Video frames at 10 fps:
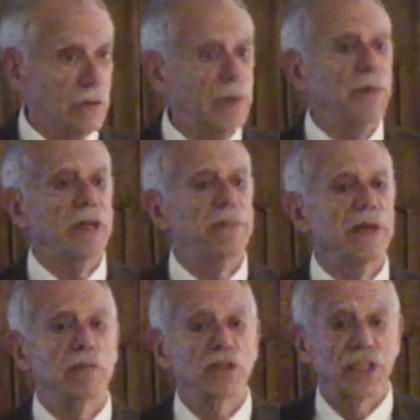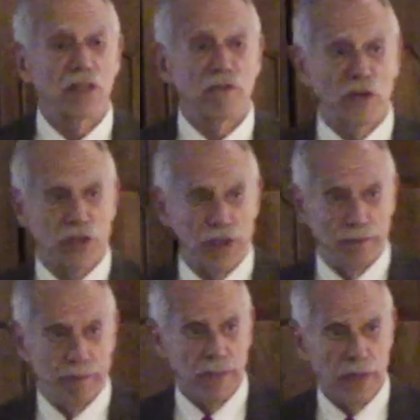We might be able to convert
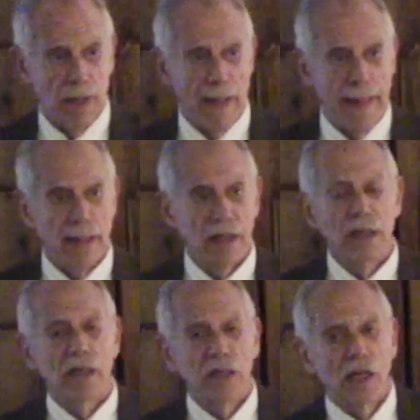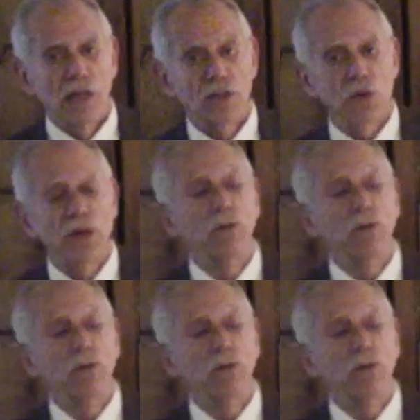them. So he